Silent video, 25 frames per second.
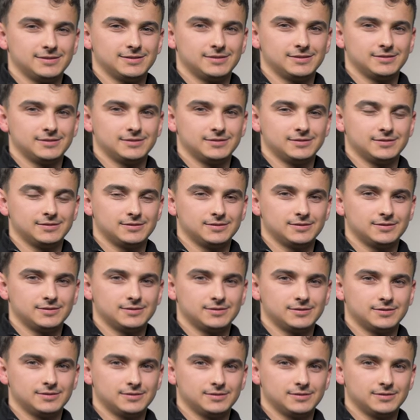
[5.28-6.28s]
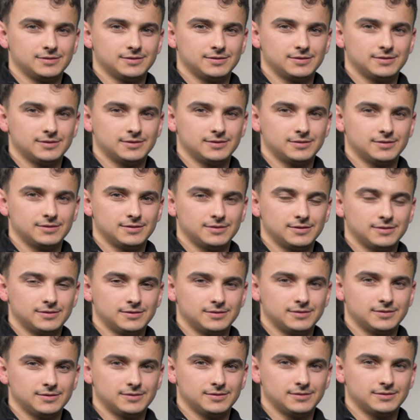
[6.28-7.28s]

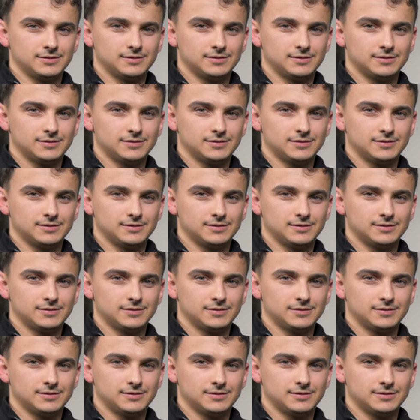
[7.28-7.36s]
(not speaking)